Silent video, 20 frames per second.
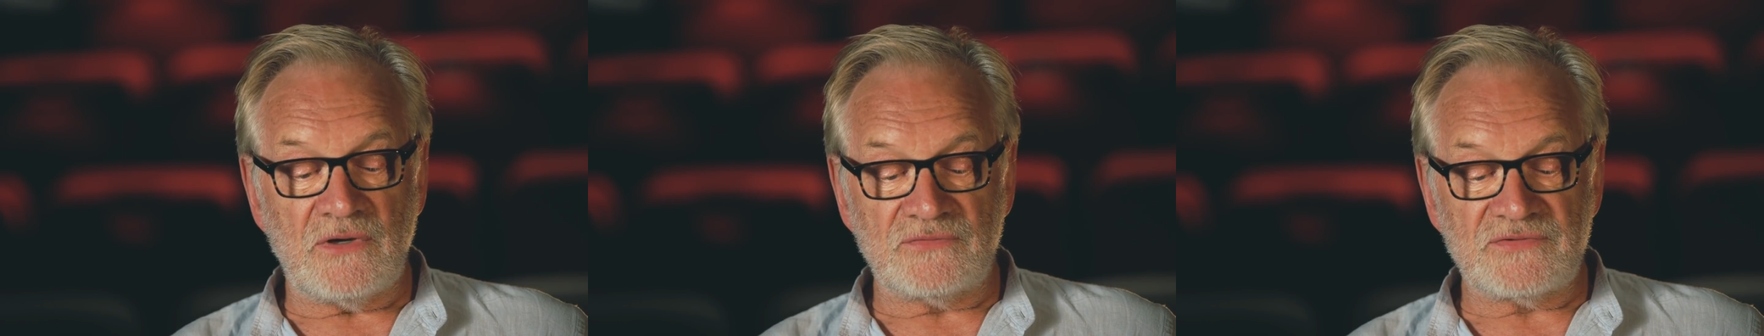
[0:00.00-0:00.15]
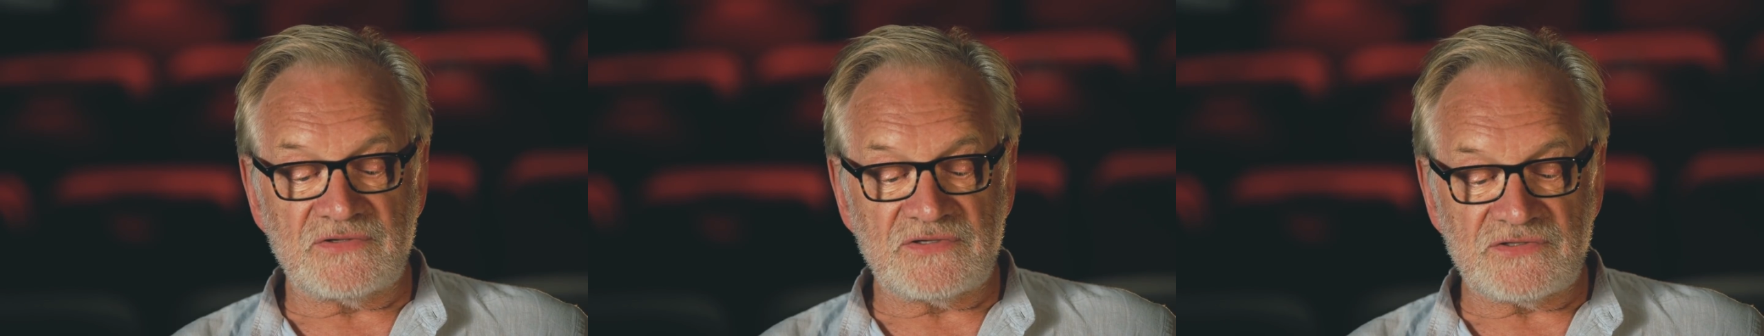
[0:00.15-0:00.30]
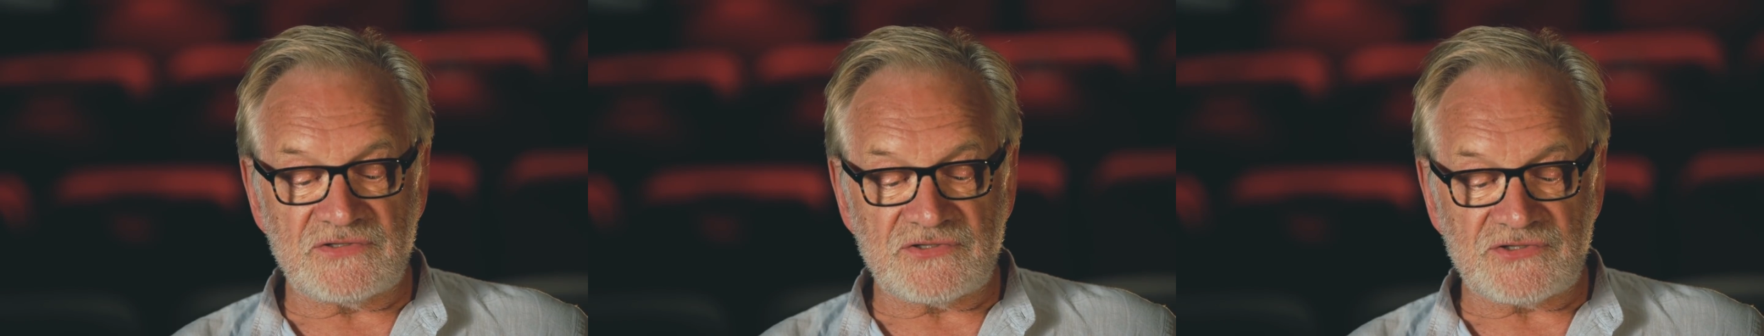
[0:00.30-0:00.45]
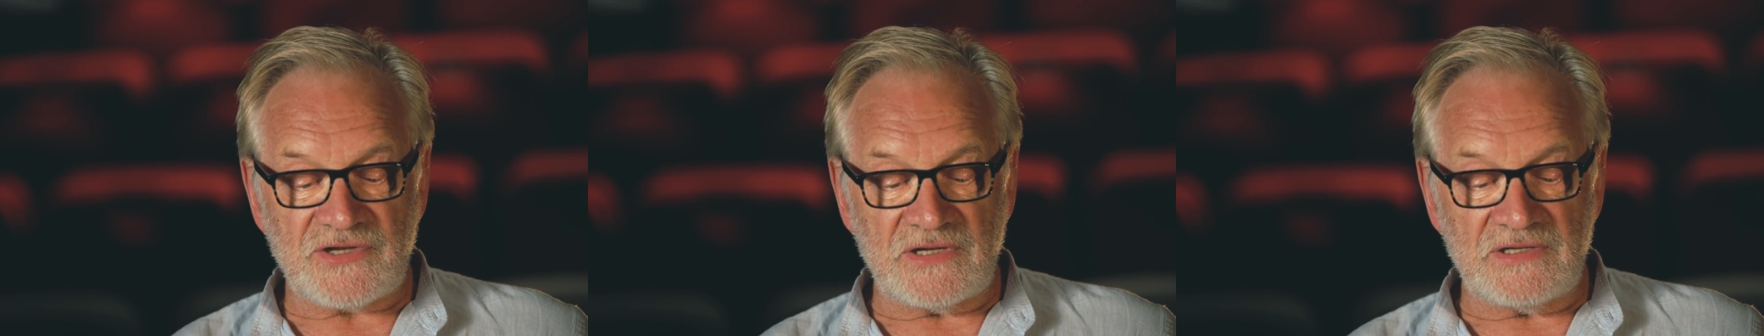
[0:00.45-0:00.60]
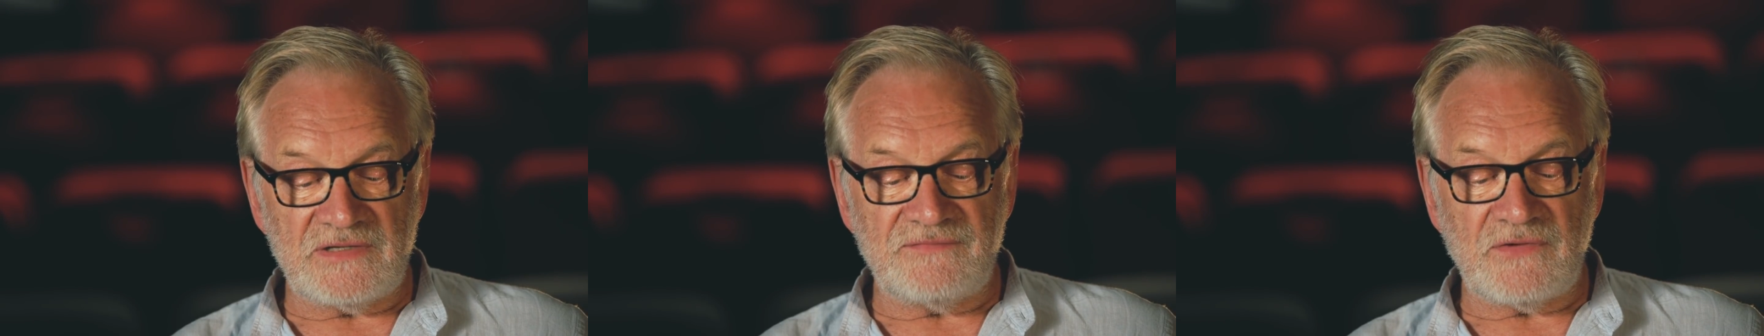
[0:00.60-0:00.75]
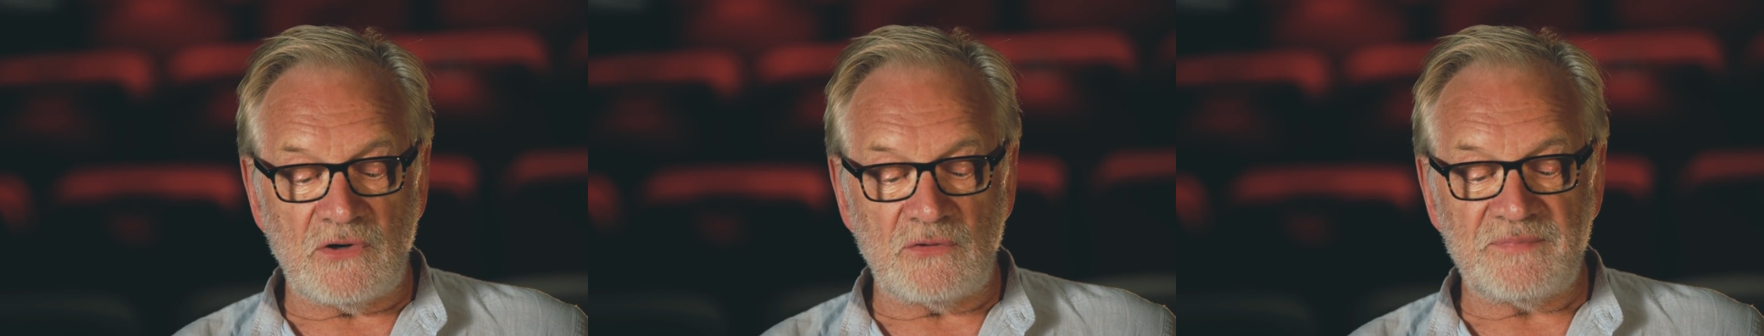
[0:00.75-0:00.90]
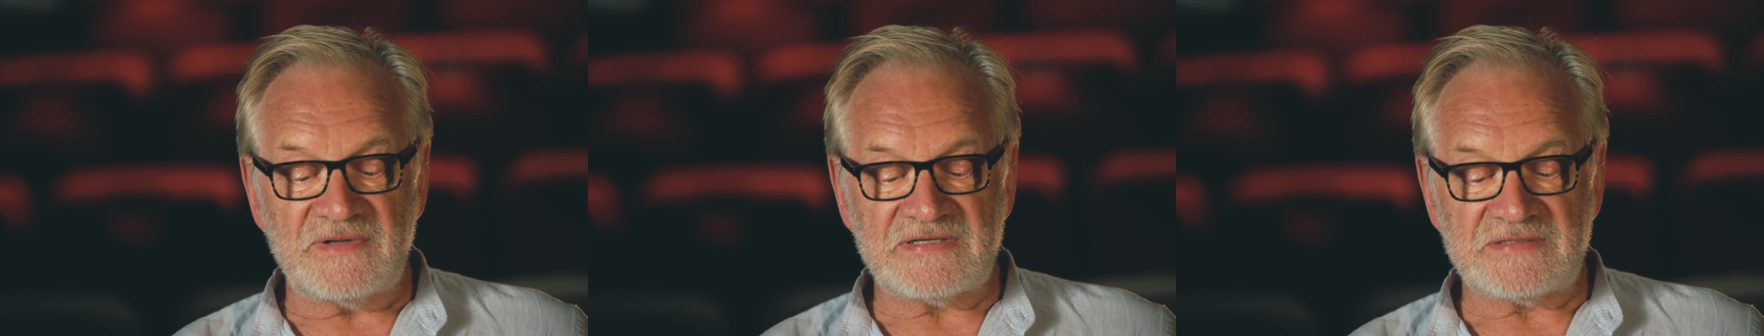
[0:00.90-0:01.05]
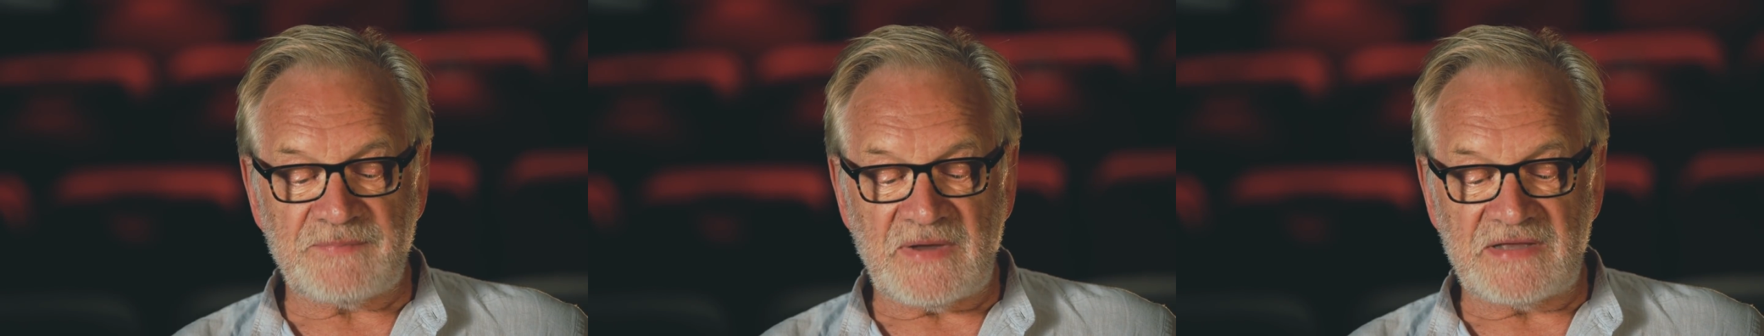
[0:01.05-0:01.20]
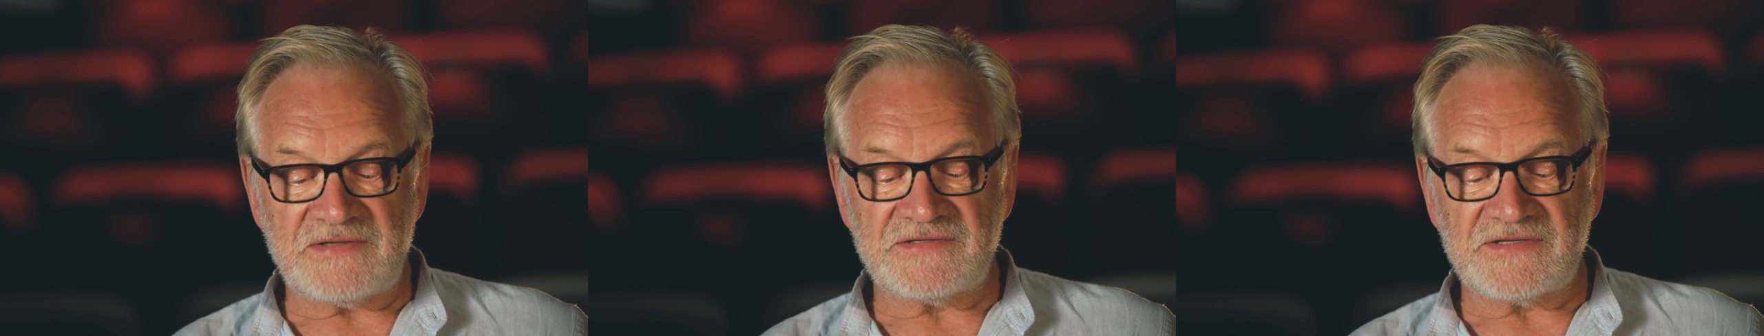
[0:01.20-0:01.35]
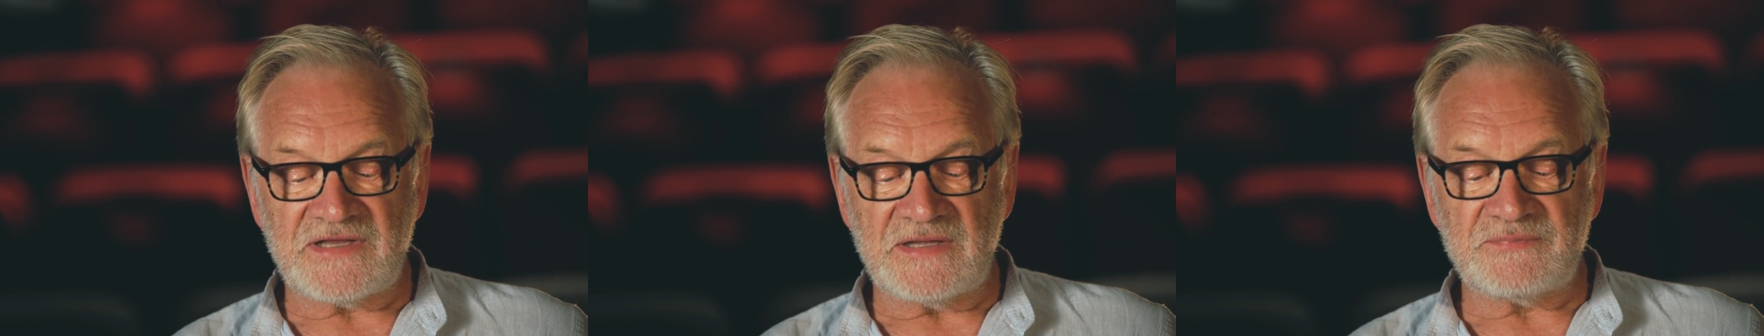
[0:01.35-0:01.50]
odstrzeliwał
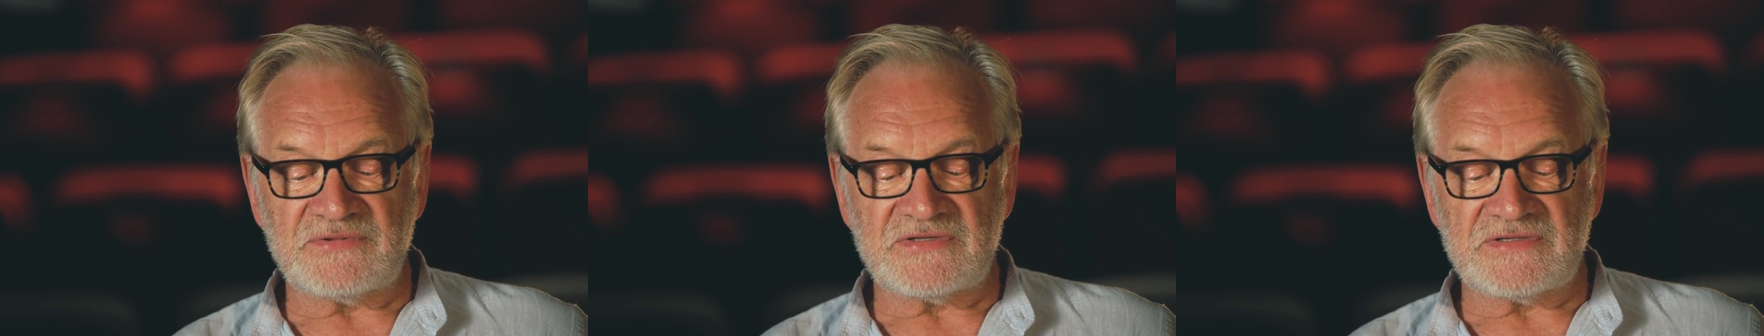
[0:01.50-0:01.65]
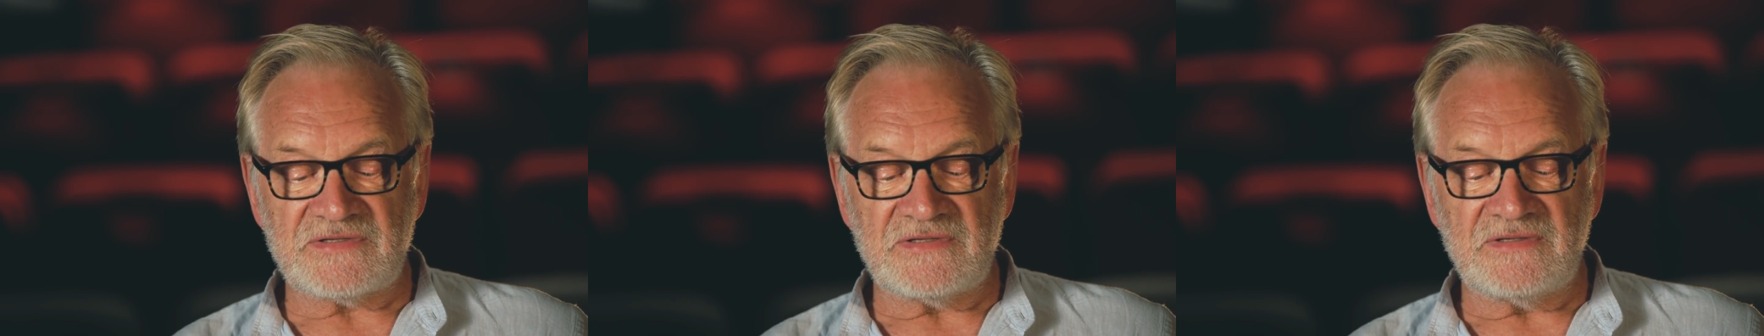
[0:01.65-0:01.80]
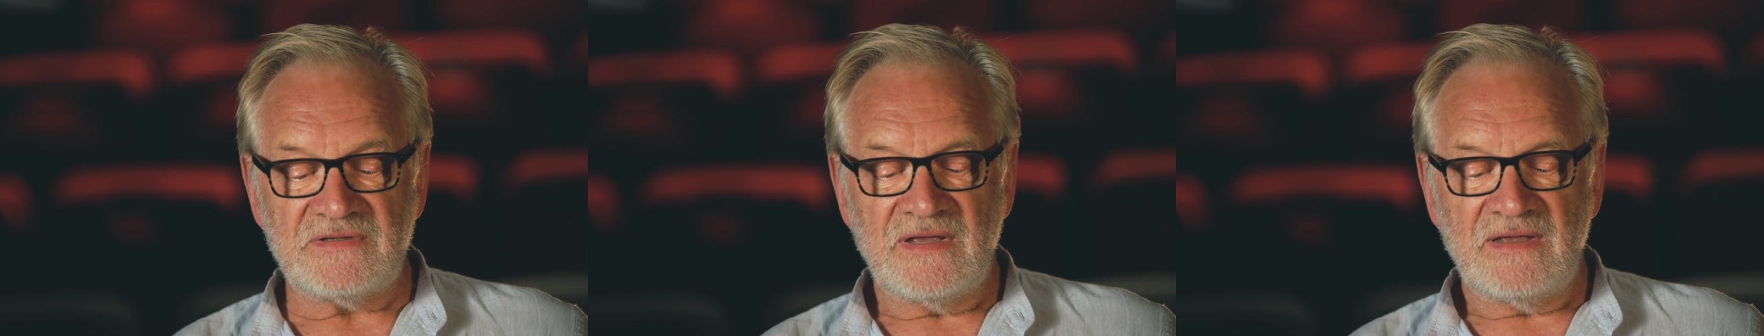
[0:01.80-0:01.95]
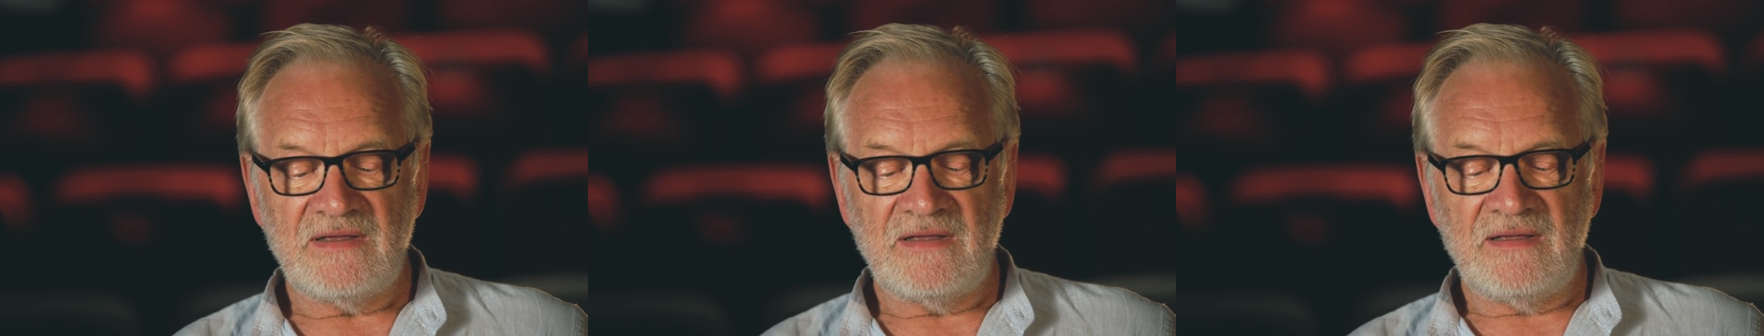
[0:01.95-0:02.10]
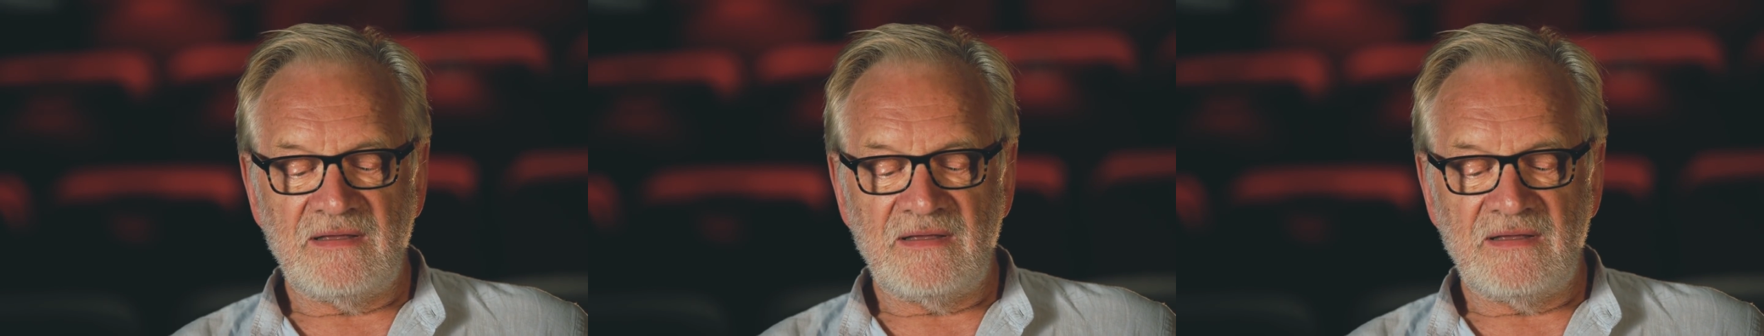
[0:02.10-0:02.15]
bezpańskie psy